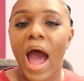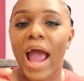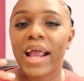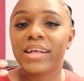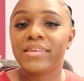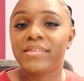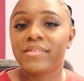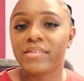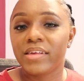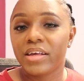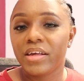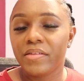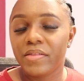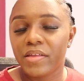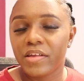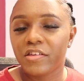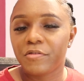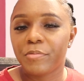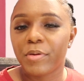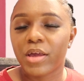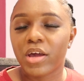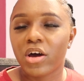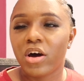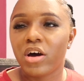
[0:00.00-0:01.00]
I say this
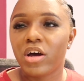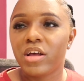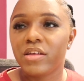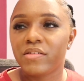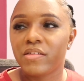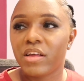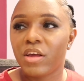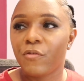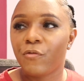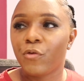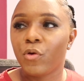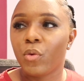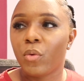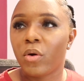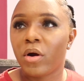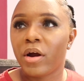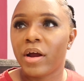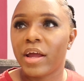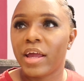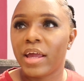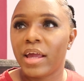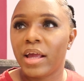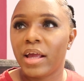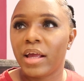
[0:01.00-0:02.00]
because if you are
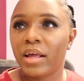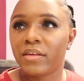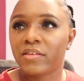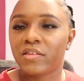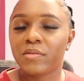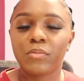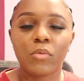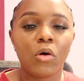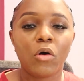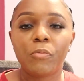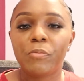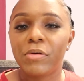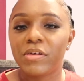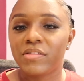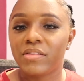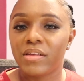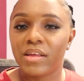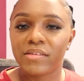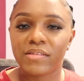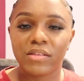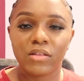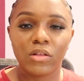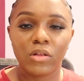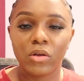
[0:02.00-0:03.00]
a small
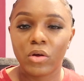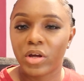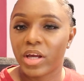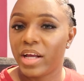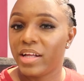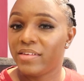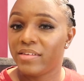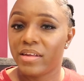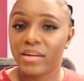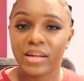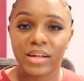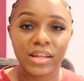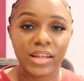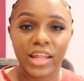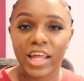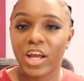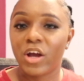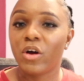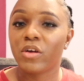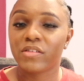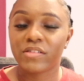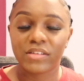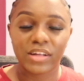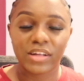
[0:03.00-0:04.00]
business located in Lagos,